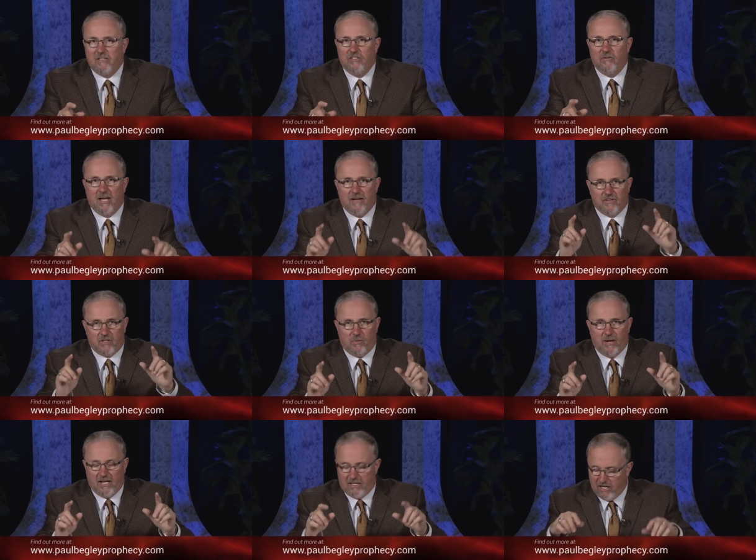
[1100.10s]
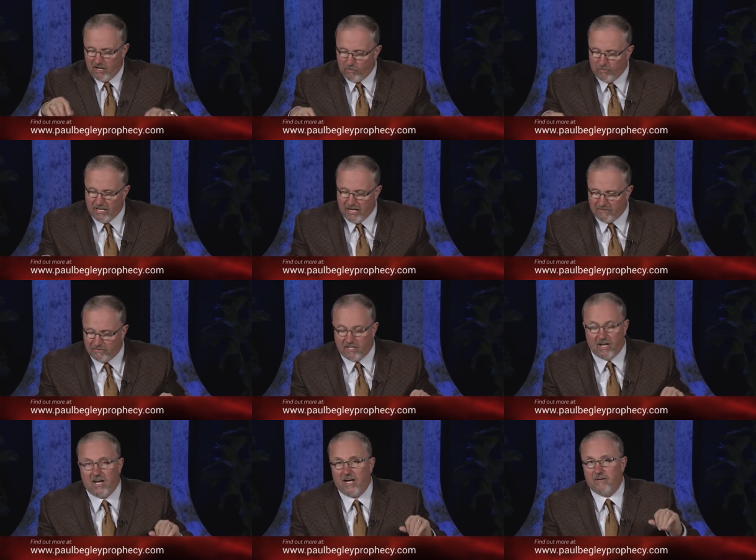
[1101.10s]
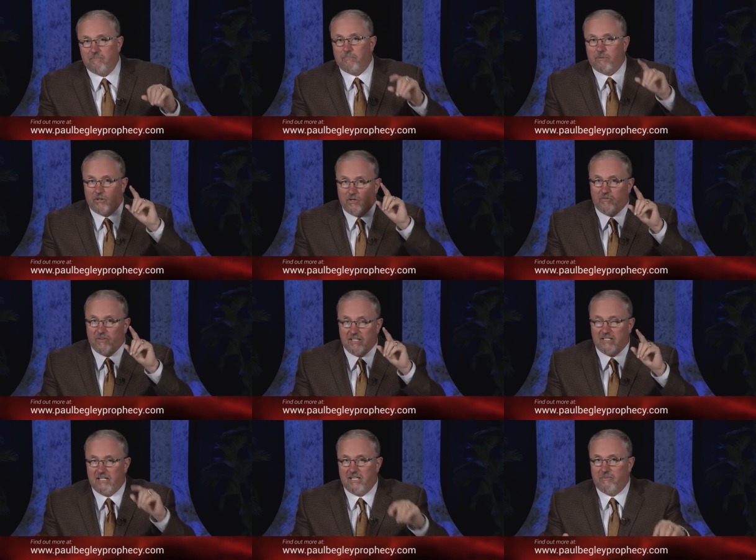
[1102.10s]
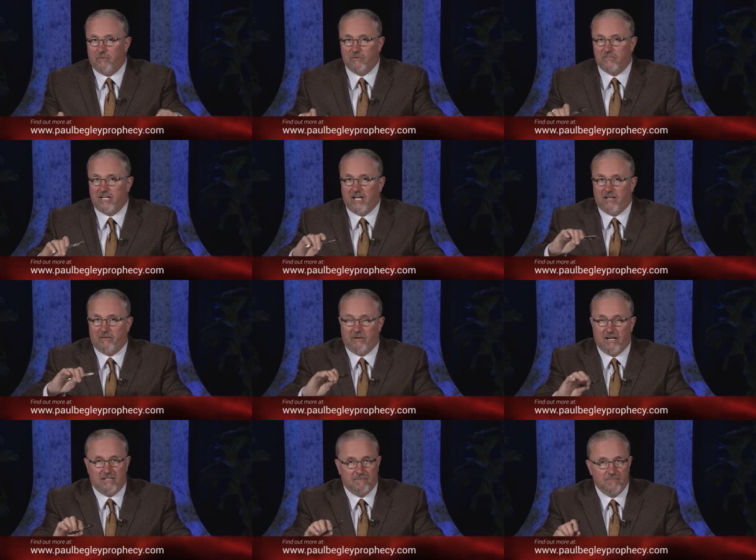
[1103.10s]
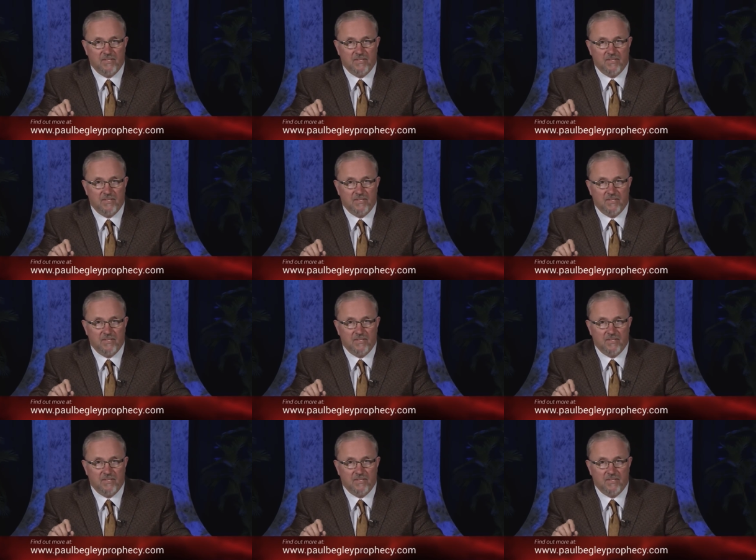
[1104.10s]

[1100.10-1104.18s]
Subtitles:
You have a quake. We have God proving that he won't tolerate